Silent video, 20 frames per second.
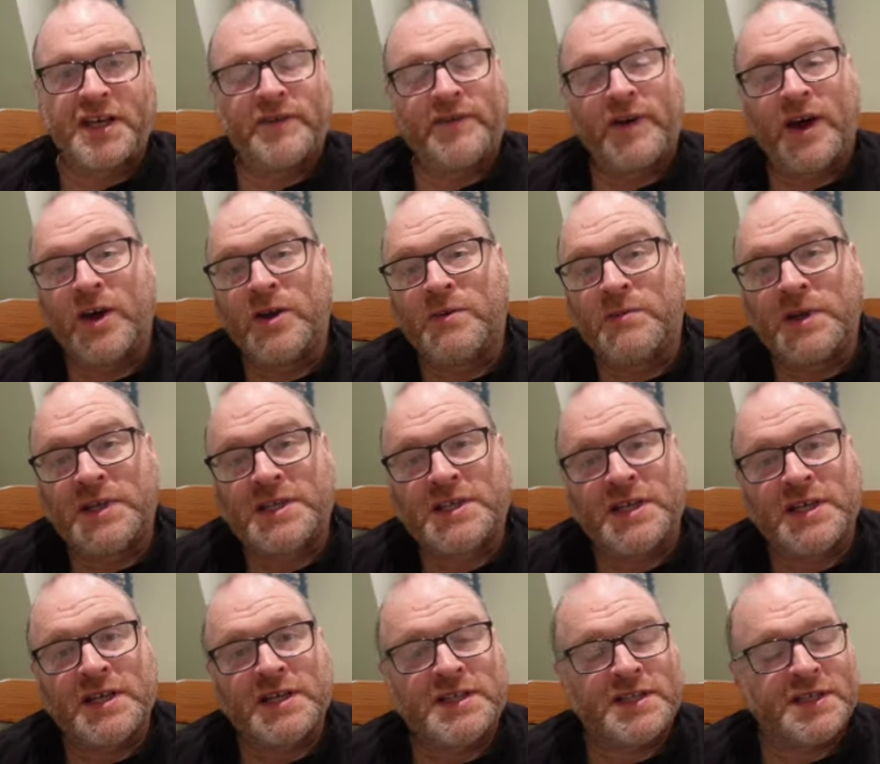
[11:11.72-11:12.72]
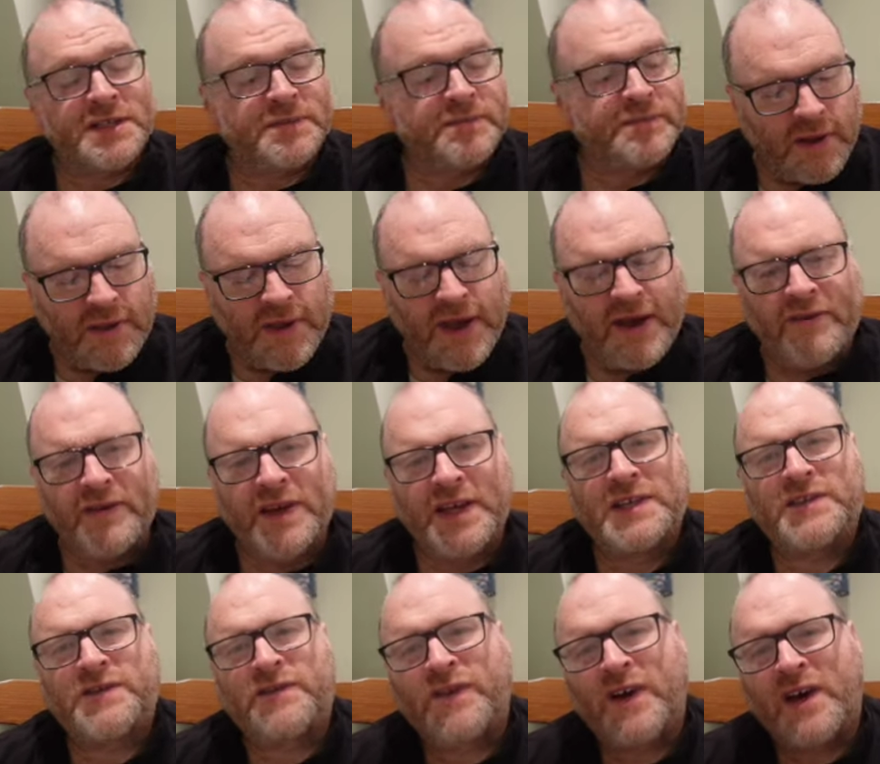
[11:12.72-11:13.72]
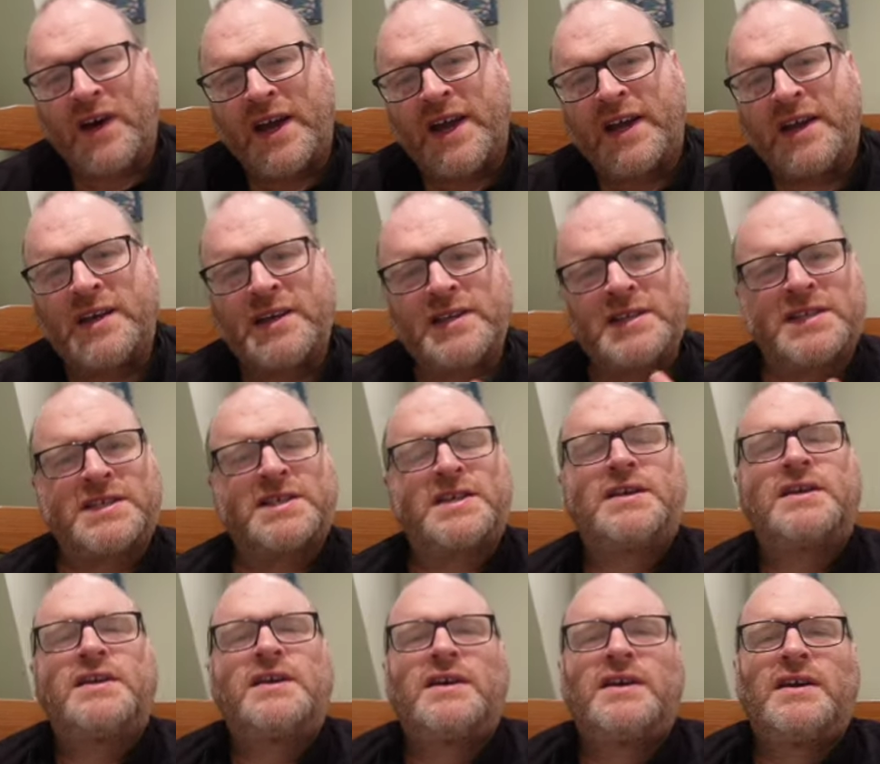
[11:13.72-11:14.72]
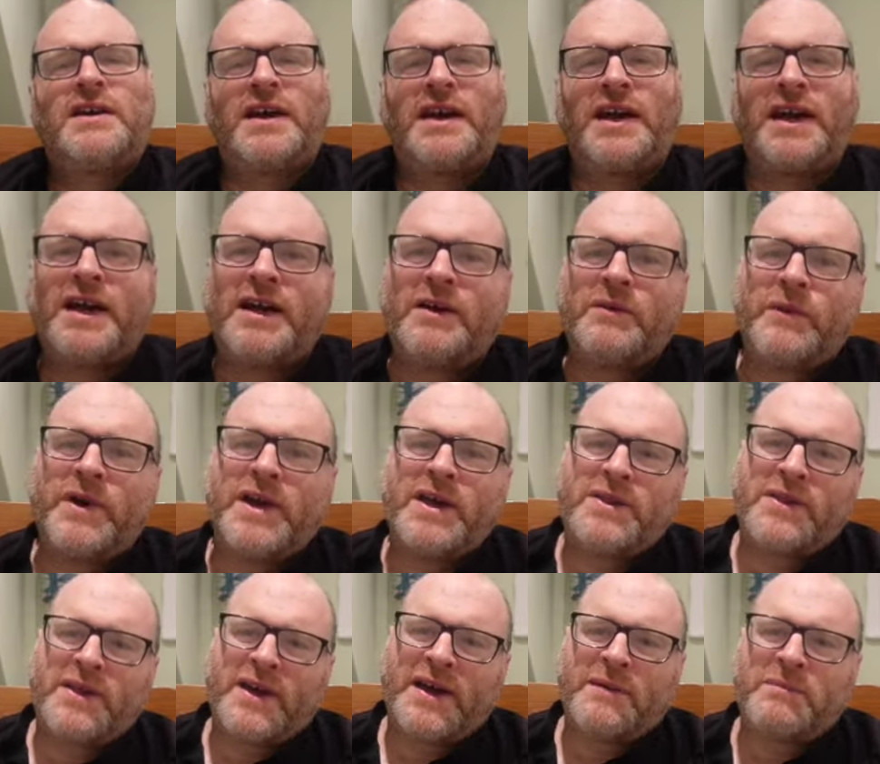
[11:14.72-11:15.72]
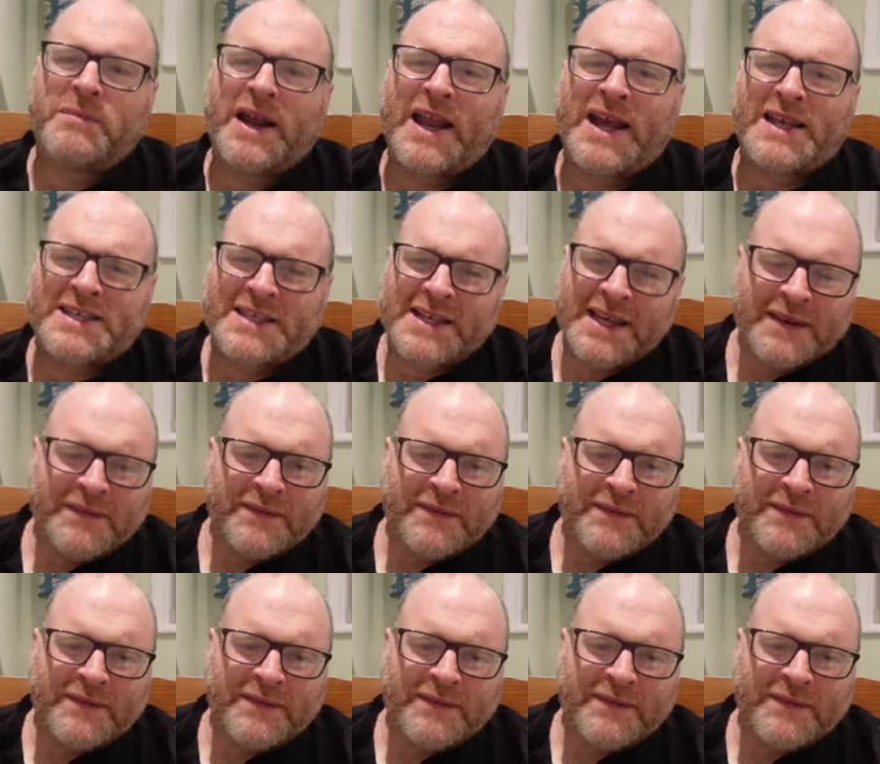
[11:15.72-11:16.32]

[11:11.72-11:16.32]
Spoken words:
of homelessness. There are these fires with plastic